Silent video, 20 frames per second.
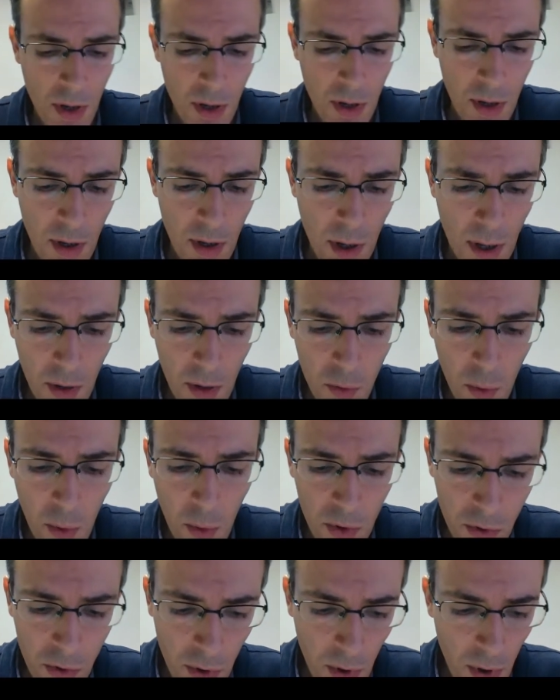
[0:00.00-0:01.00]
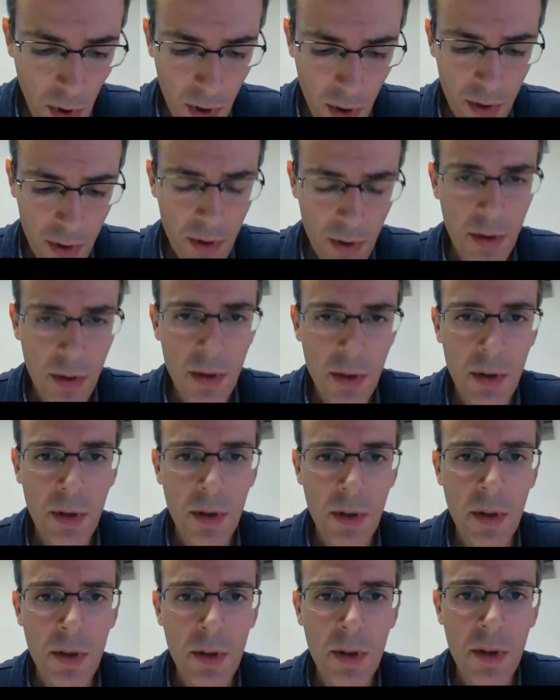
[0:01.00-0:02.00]
and we want to call it
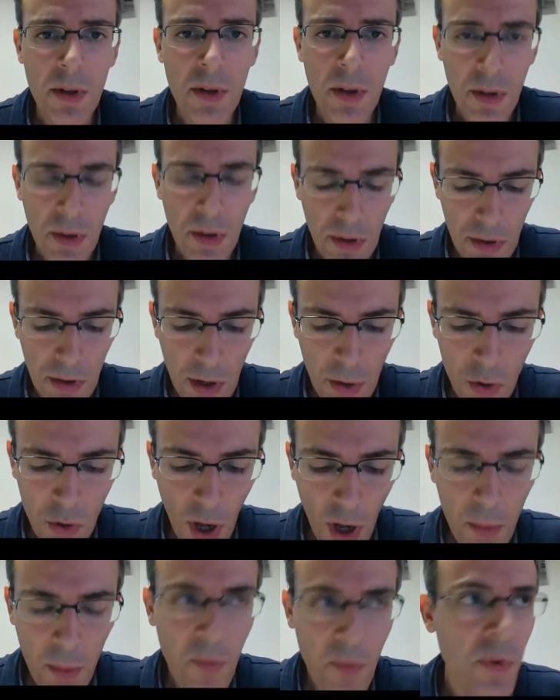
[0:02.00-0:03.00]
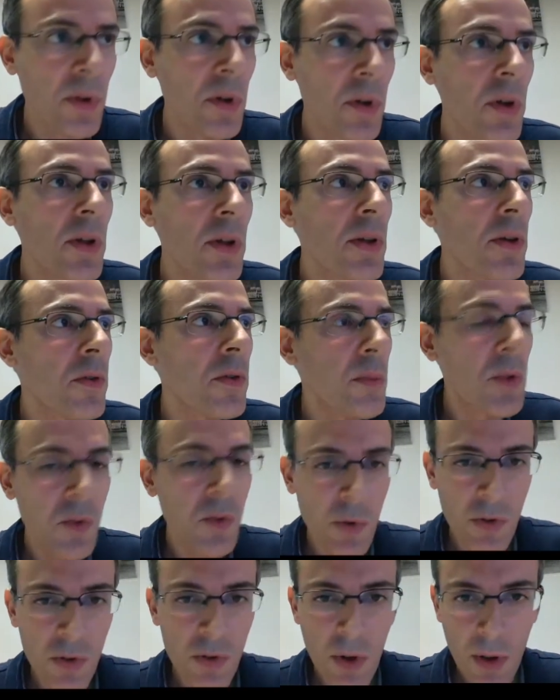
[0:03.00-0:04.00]
the outcome from
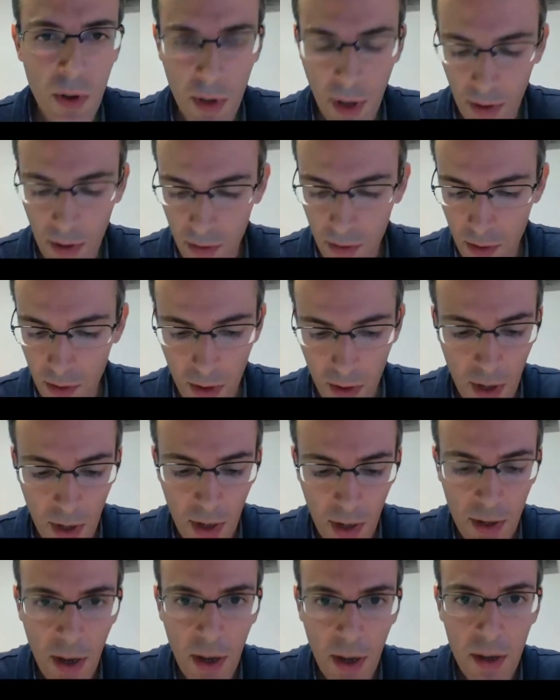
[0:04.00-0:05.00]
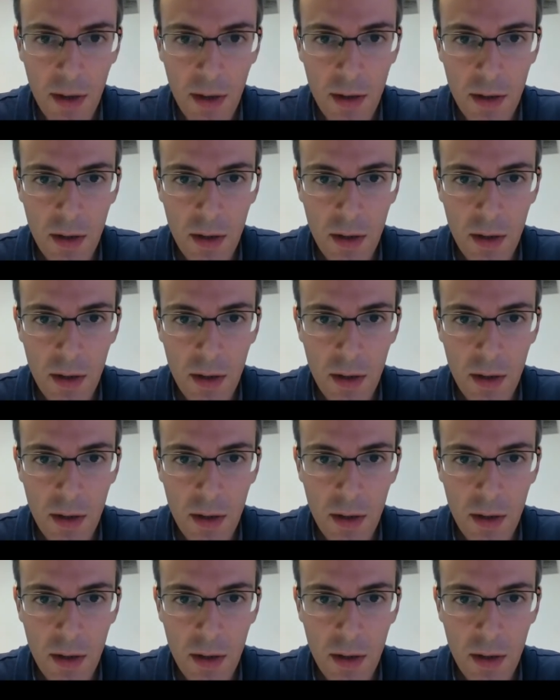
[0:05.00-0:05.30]
this result as DNA